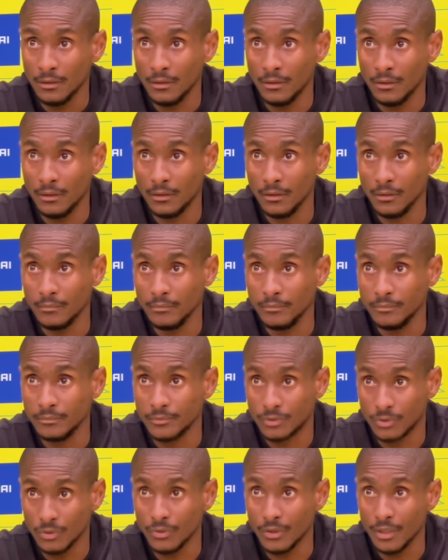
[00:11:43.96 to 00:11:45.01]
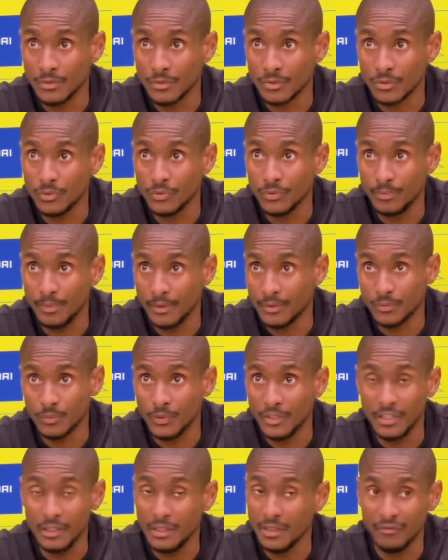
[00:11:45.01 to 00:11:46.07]
um, so that's good, but
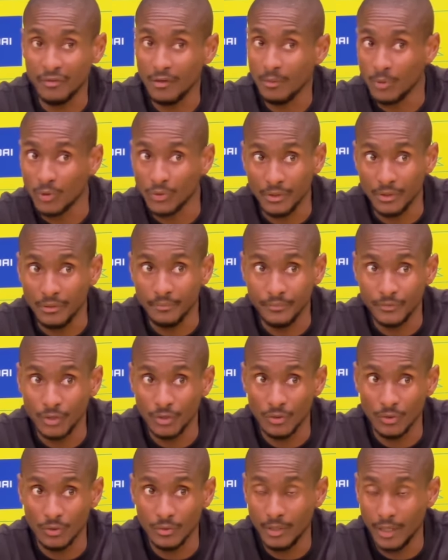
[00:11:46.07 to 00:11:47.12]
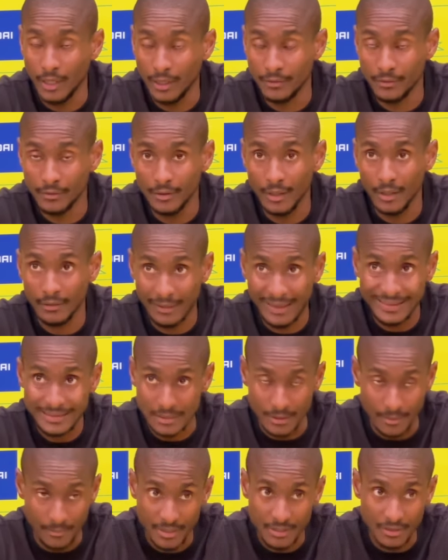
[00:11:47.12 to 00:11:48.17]
we need everybody, you know, and, and
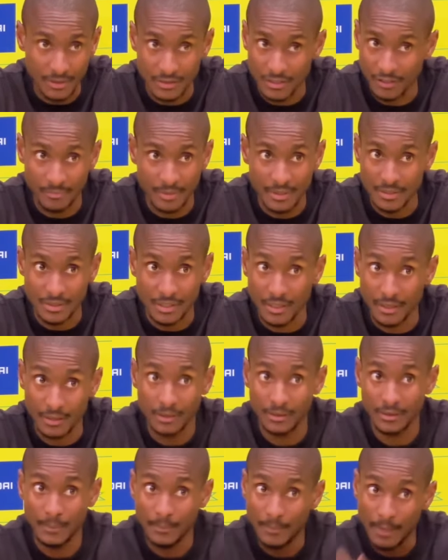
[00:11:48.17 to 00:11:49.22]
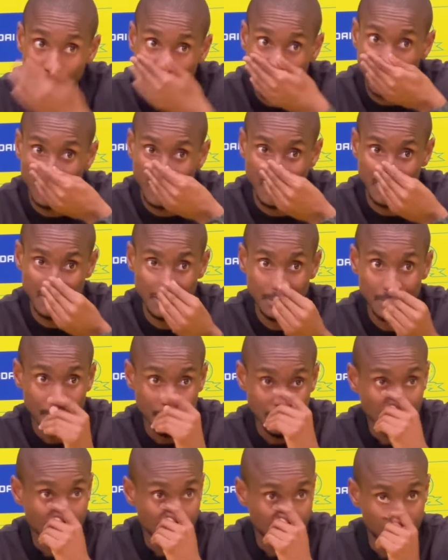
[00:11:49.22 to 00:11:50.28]
that's the message I've been saying, and I'm happy that
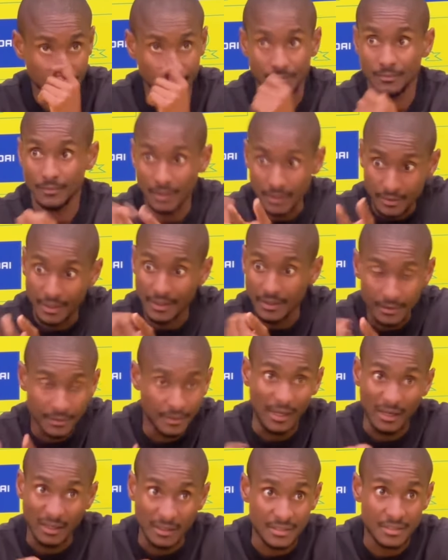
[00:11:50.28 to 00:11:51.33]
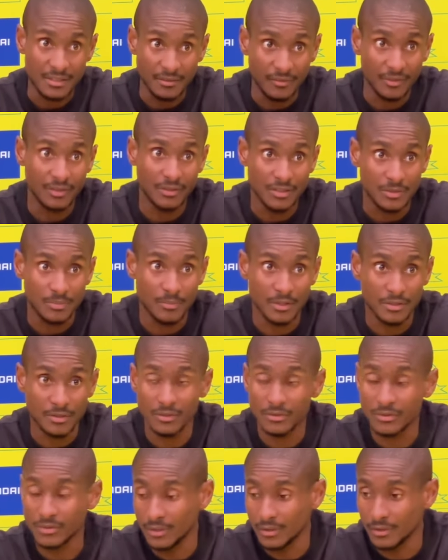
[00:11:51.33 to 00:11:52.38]
they they receiving this
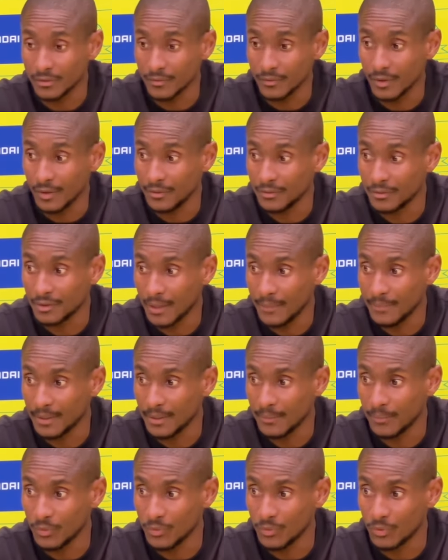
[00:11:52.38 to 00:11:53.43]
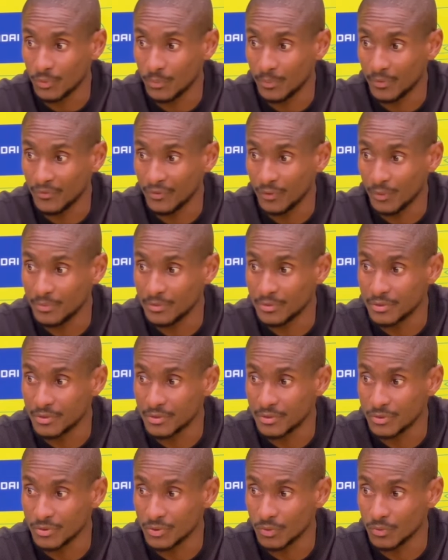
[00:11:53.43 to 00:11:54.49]
message and, and coming up with good
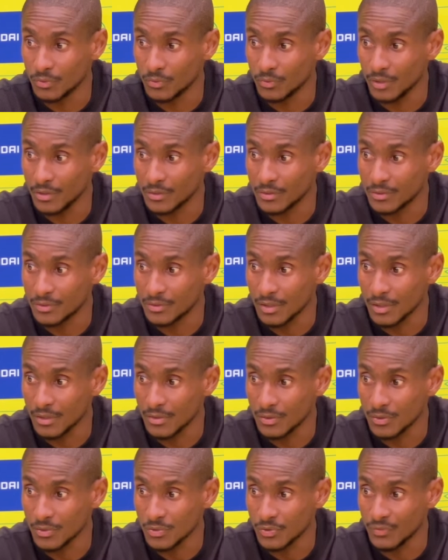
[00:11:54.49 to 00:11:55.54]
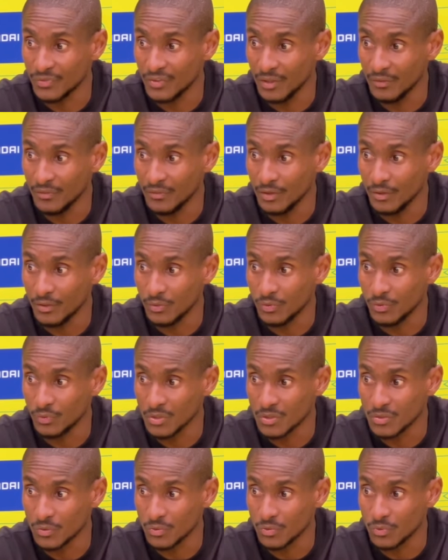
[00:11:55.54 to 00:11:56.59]
performances. So that's that's also very very good. It
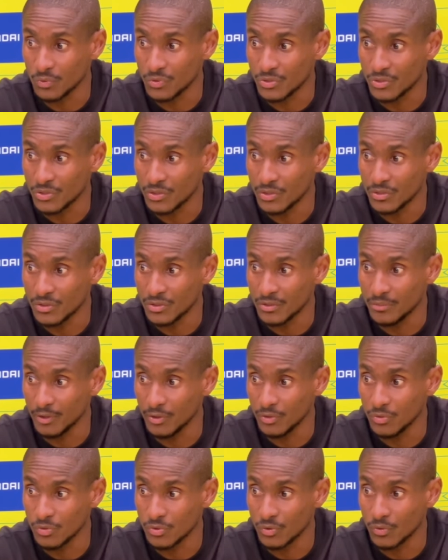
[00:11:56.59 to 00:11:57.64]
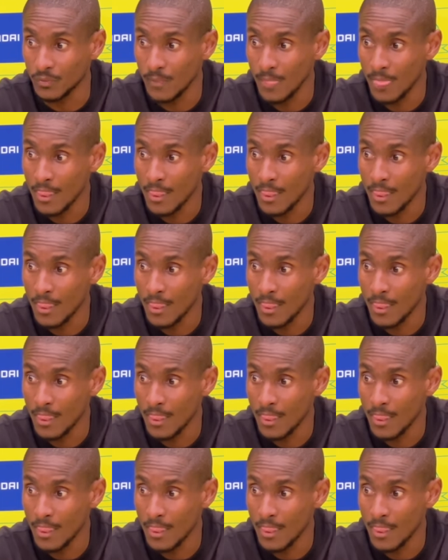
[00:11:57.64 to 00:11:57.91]
was good to see Lesiba also.